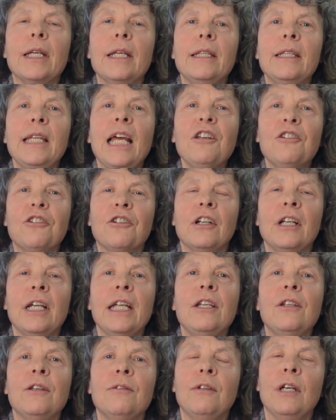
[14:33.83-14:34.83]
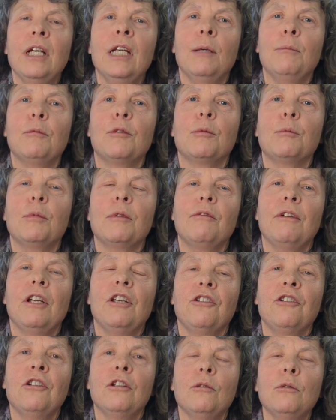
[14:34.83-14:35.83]
nationally developed
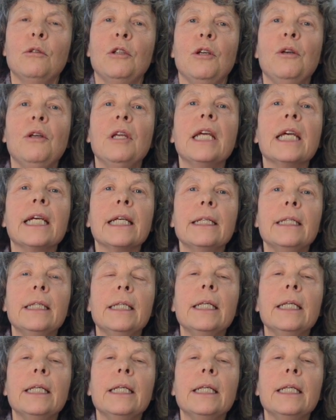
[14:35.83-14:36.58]
professional learning.